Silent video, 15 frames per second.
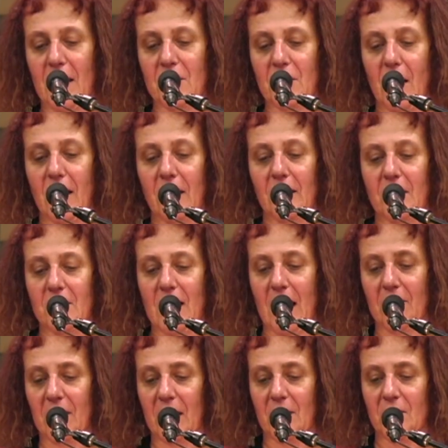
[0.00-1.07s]
and tireless
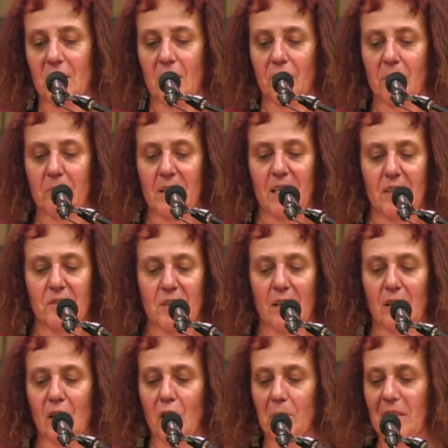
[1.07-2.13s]
advocacy for peace
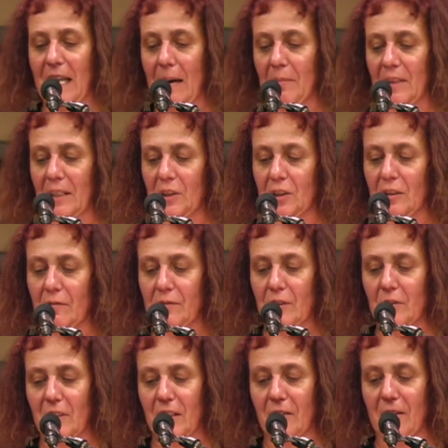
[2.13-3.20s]
and global abolition of
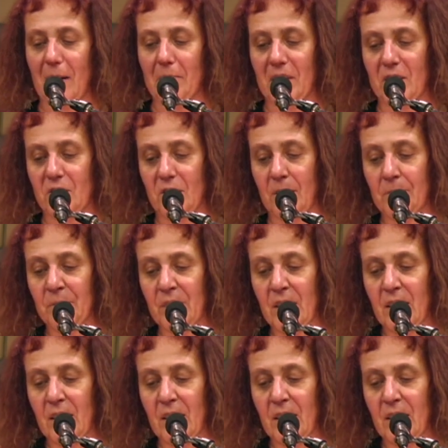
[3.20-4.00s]
nuclear weapons.